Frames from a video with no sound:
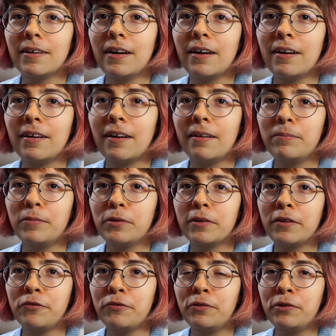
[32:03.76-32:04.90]
I'm
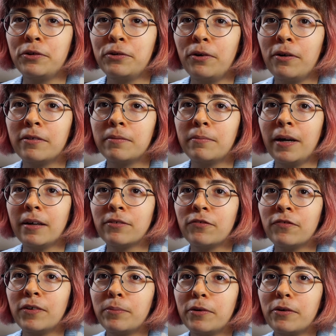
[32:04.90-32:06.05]
looking forward to all the
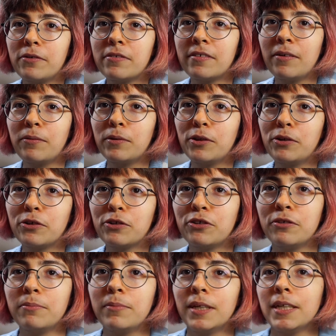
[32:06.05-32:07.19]
manosphere bros that will look
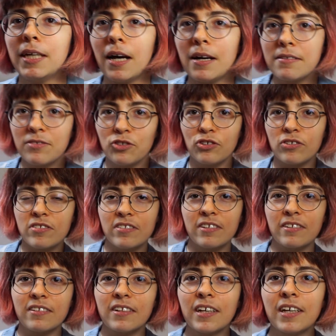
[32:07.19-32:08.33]
to me as just
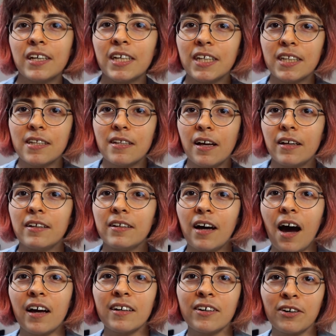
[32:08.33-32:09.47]
an
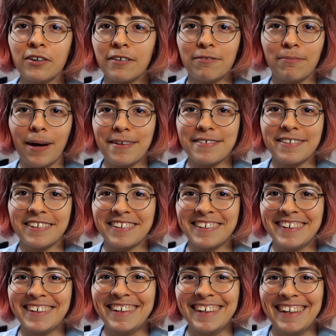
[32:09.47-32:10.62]
icon of
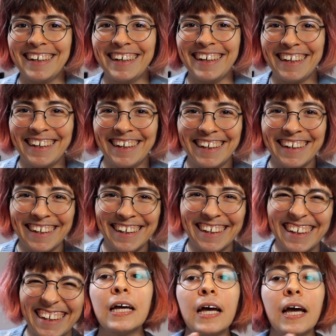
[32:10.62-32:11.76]
masculinity.
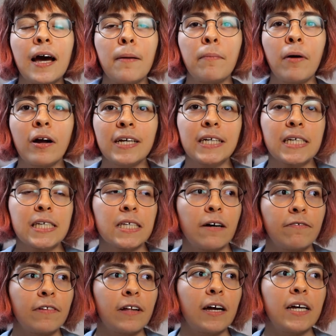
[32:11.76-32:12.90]
Embodying
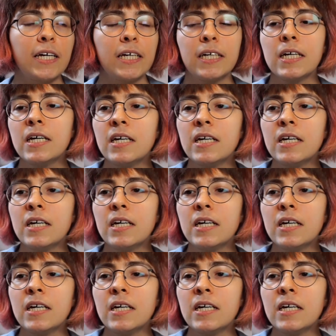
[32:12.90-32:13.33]
stuff like